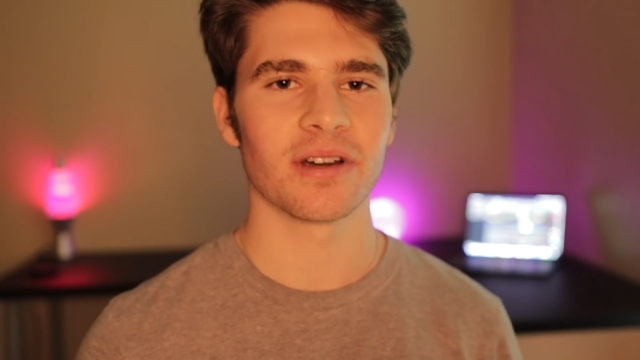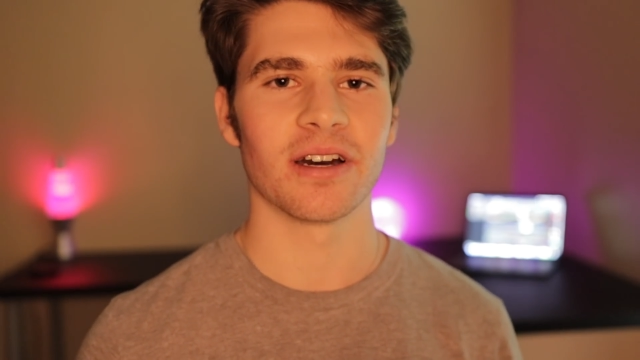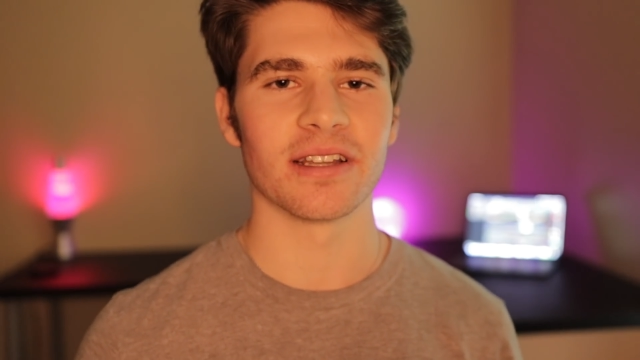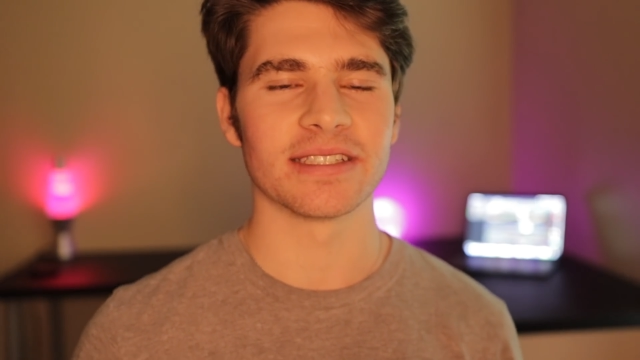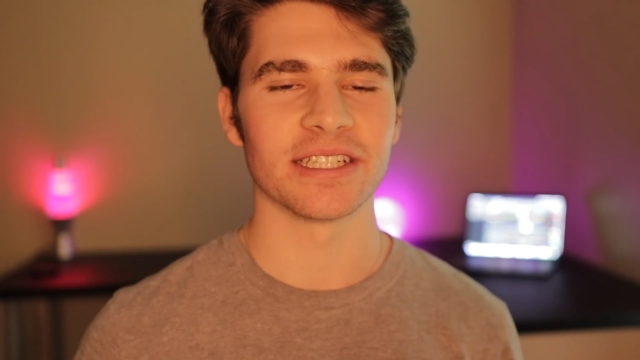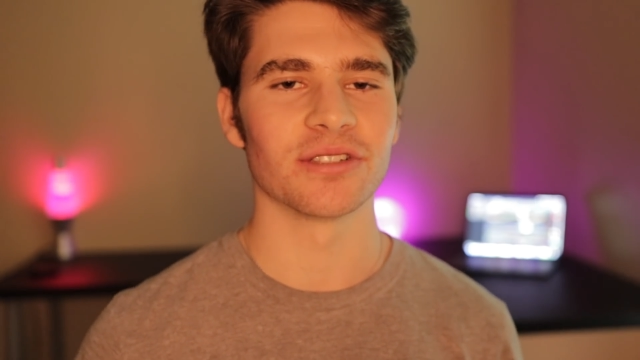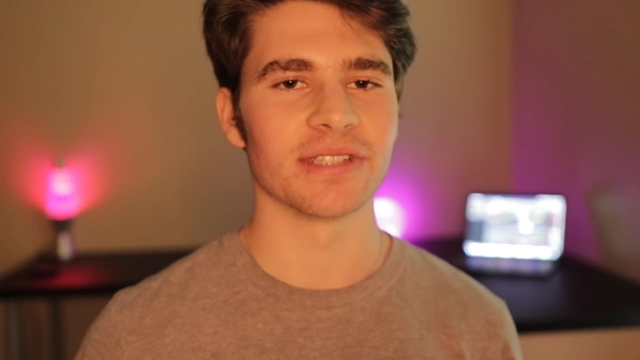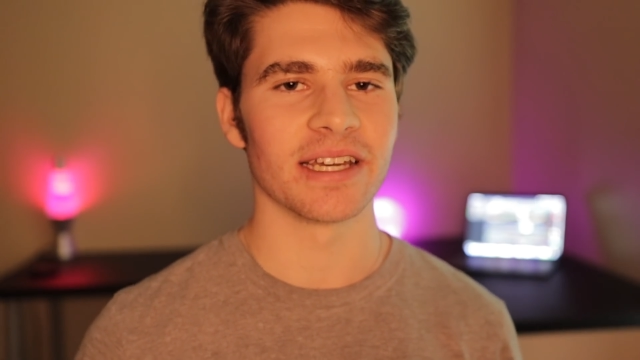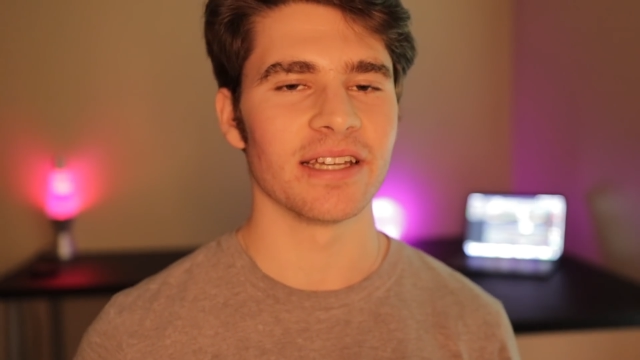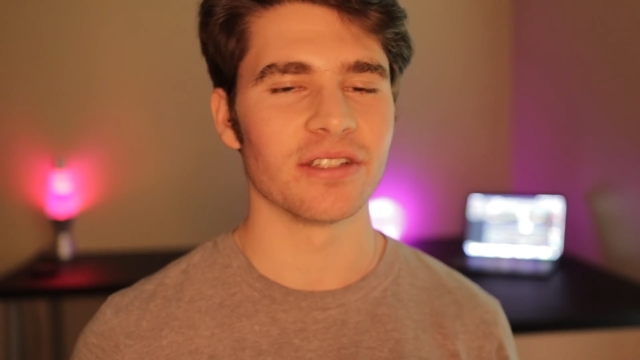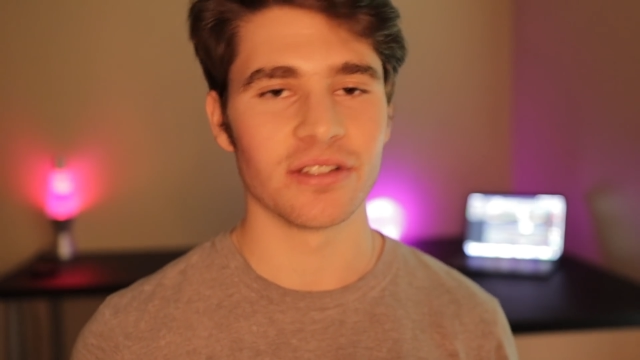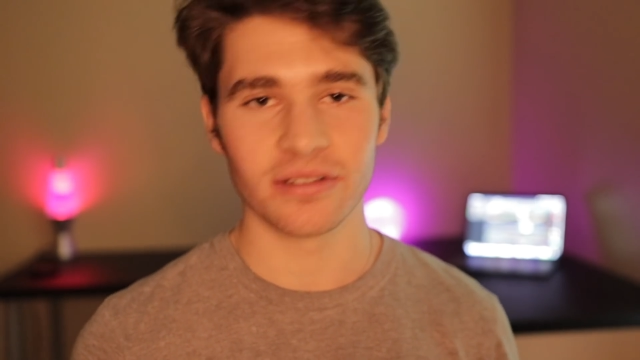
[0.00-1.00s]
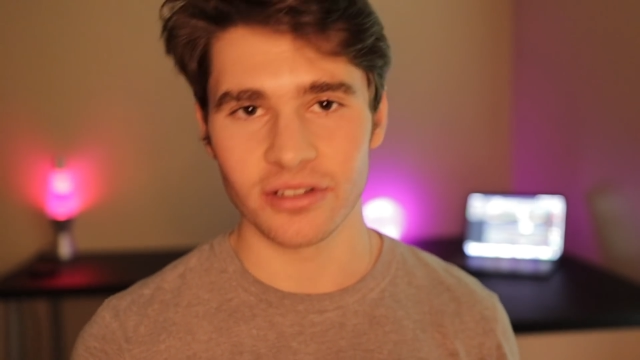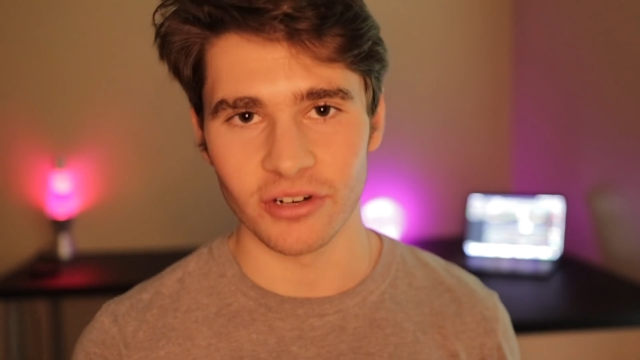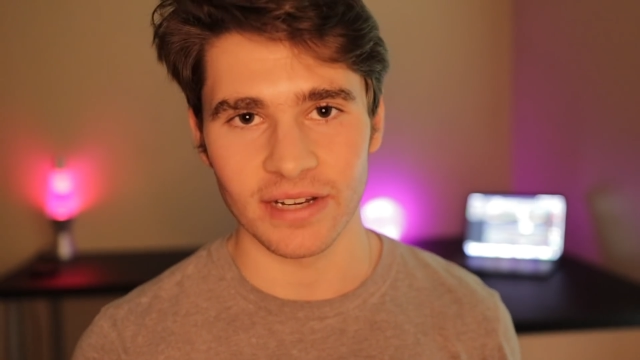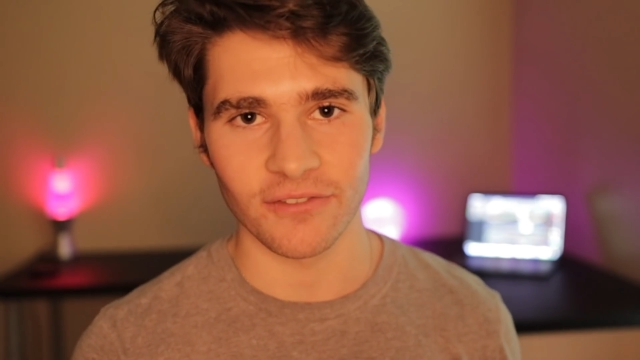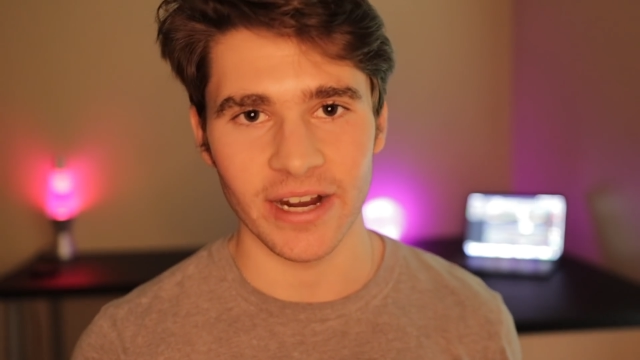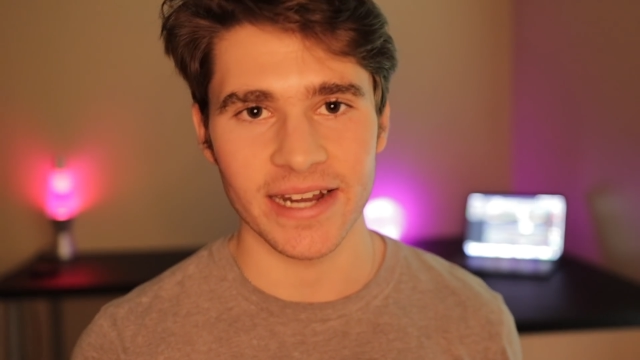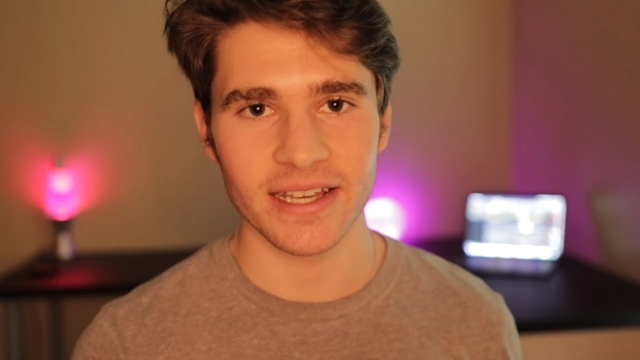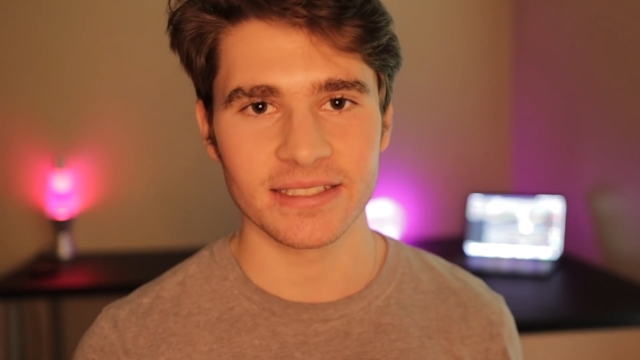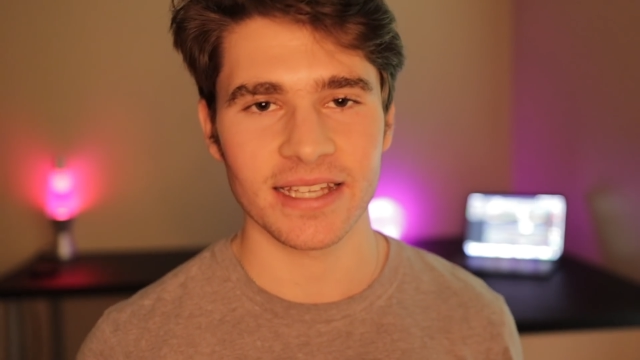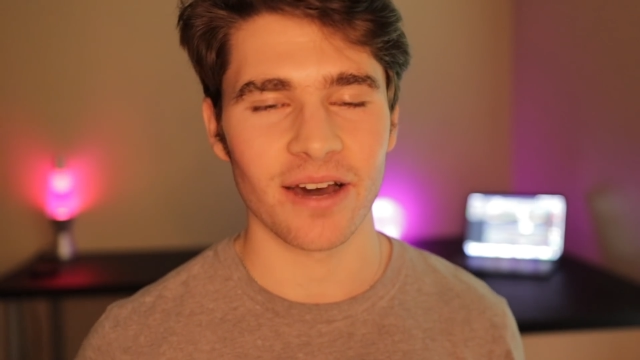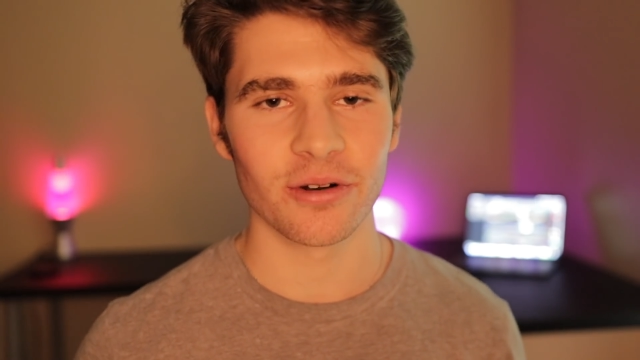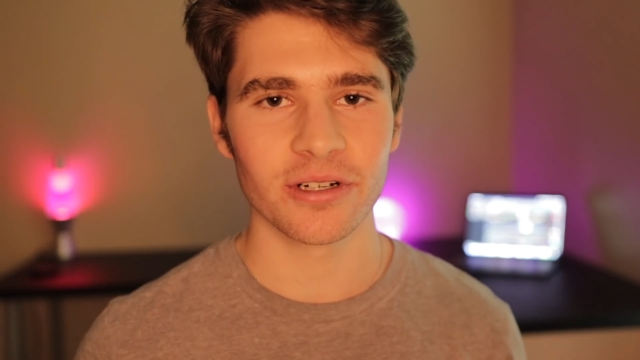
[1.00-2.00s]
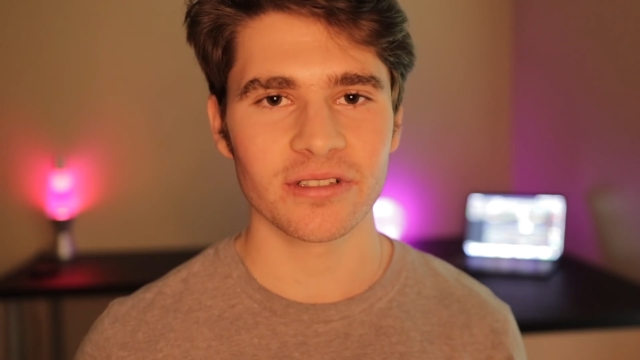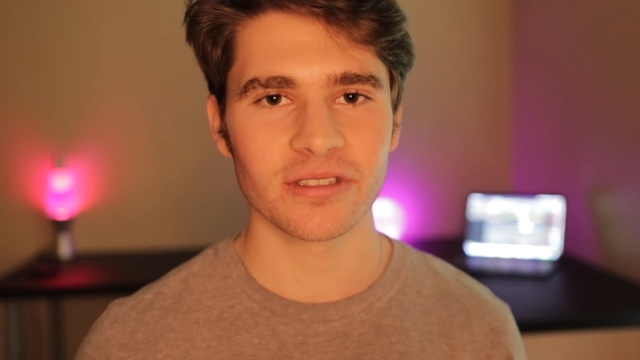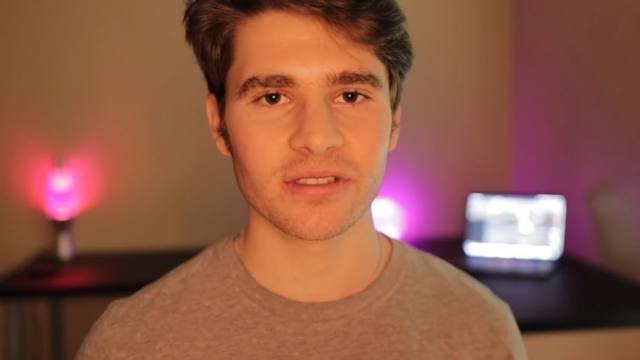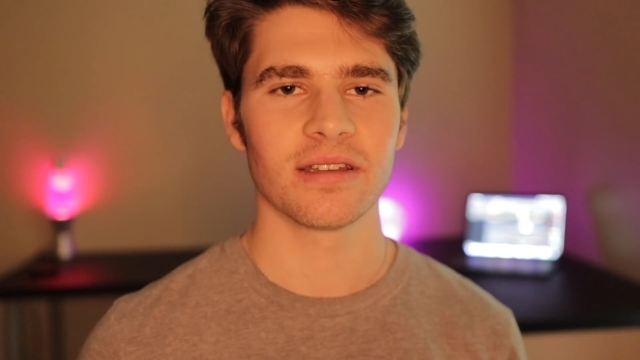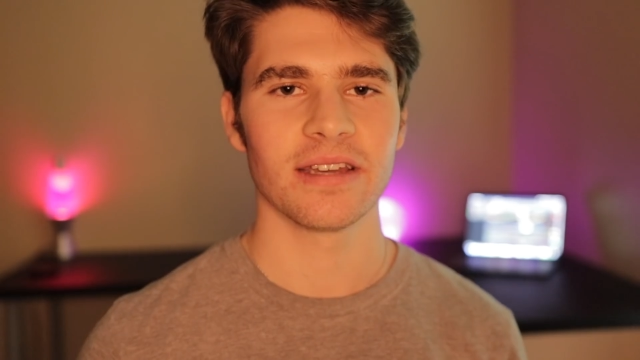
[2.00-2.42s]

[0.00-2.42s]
on a single day during Friday's hours.